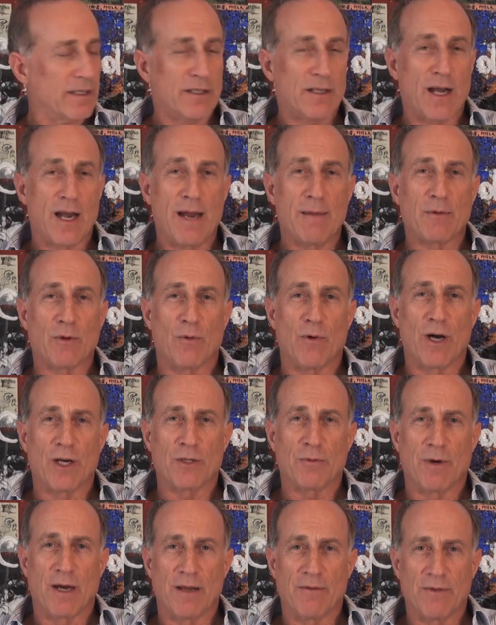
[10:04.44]
the time to
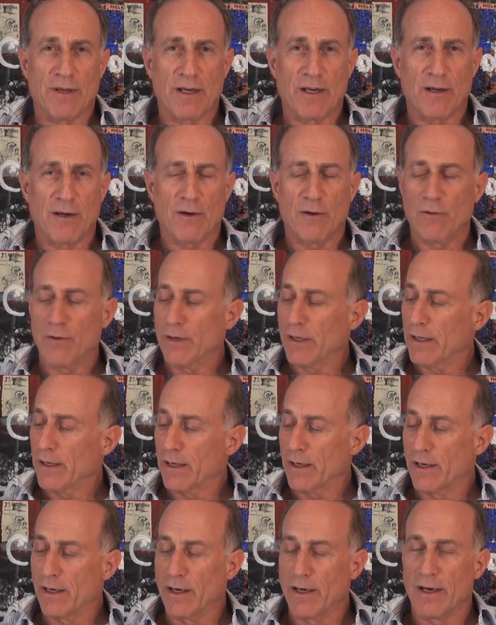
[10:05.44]
watch my video.
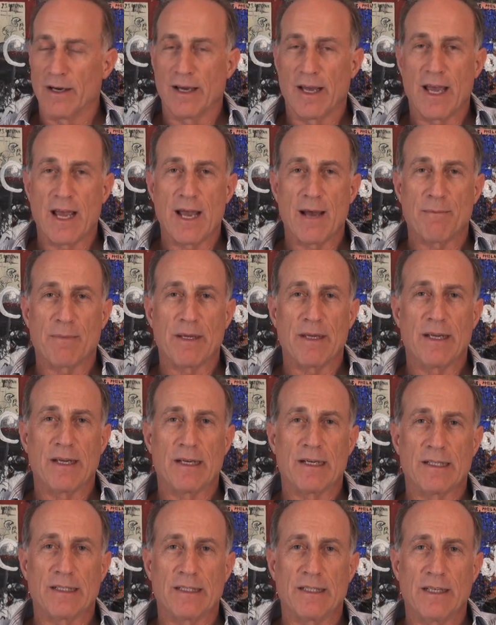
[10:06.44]
Happy
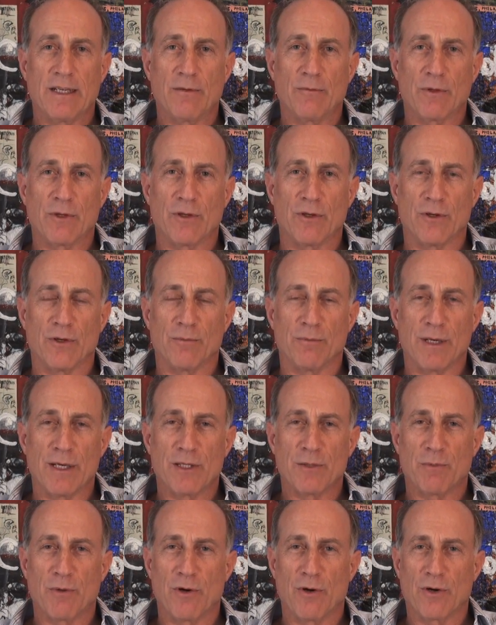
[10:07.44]
hunting with your
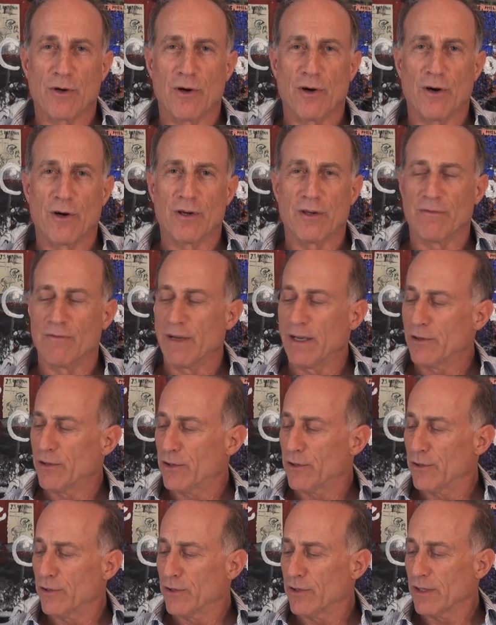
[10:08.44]
baseball card
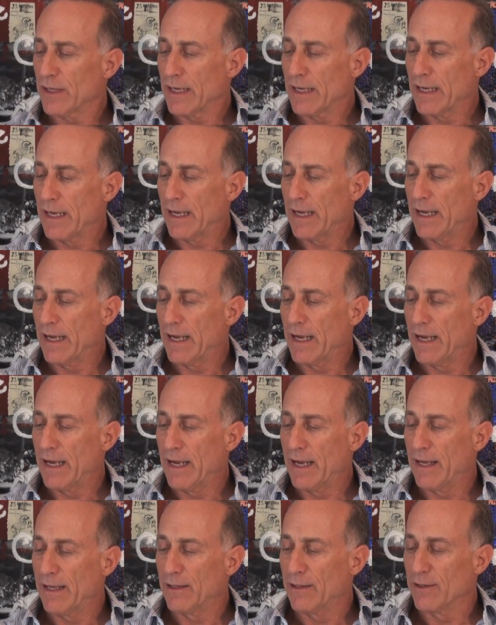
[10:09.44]
adventures,
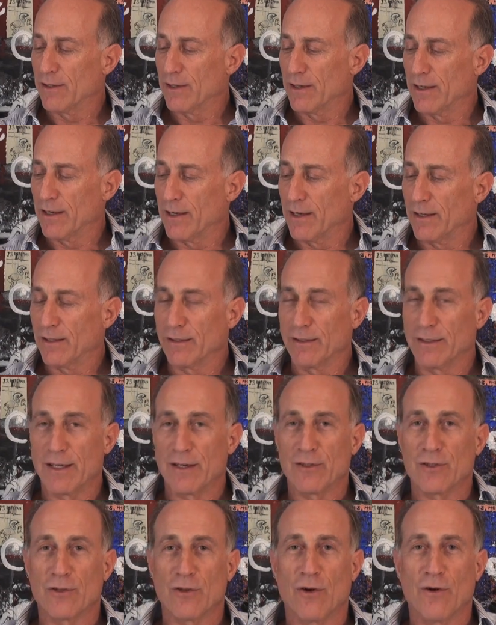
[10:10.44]
and let
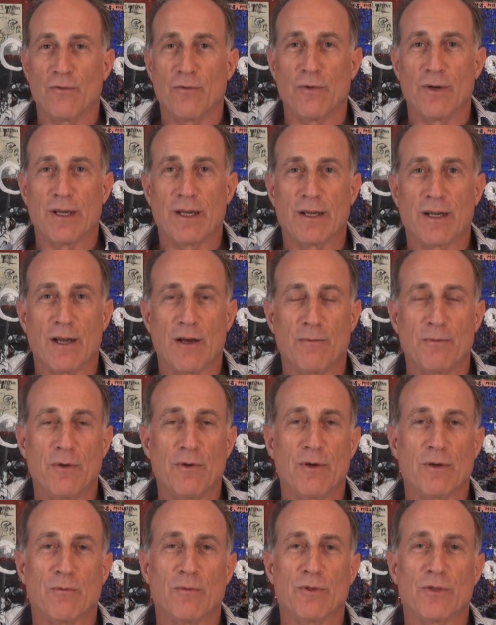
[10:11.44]
us know if we can help you,
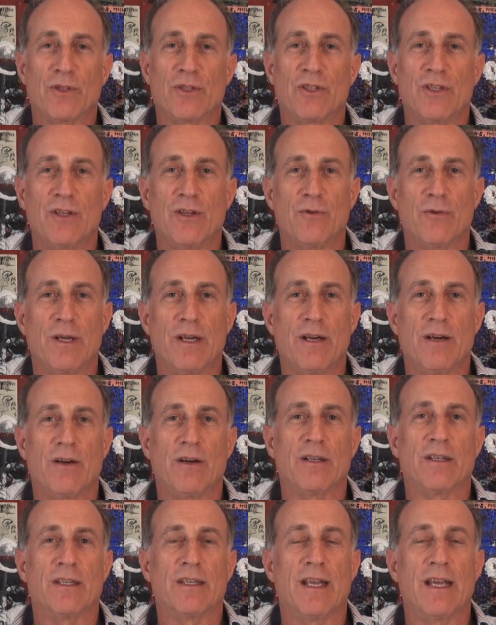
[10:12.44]
and we'll see you here
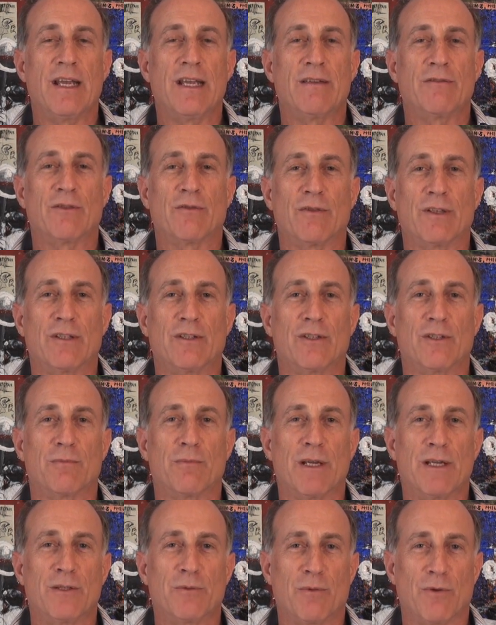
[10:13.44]
at Dave's Vintage
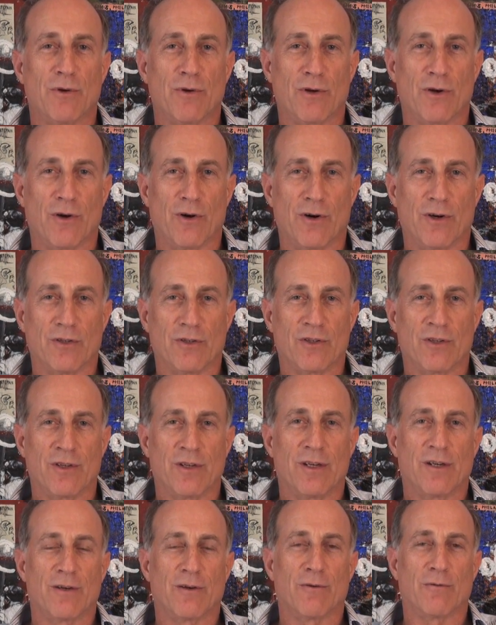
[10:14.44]
Baseball Cards
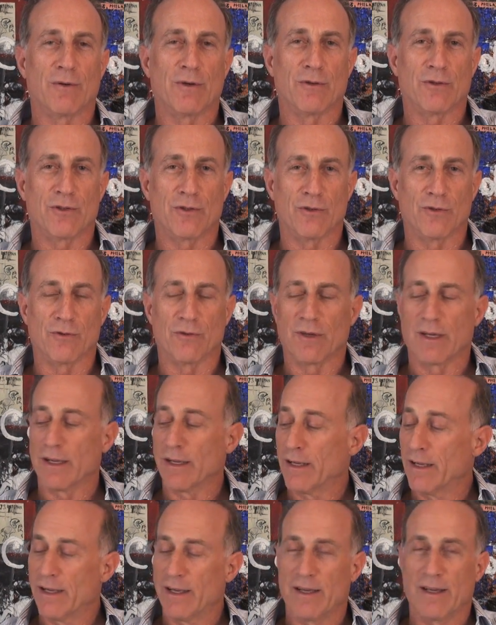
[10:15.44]
real soon.
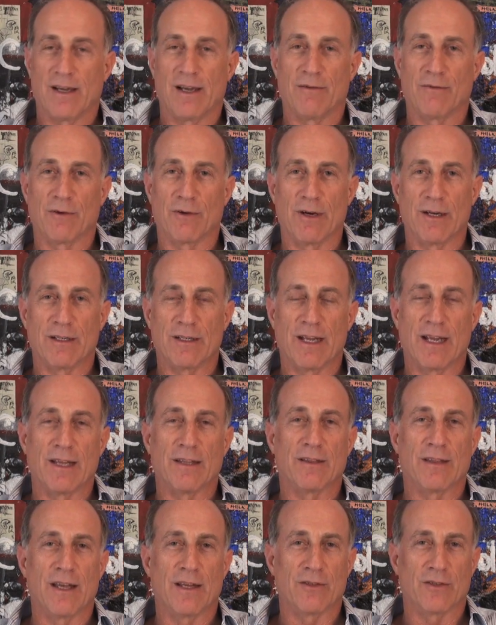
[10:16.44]
Have a great day,
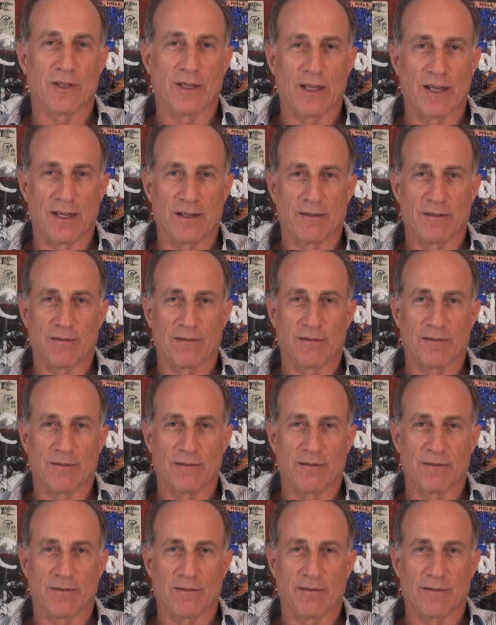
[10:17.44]
and thanks again.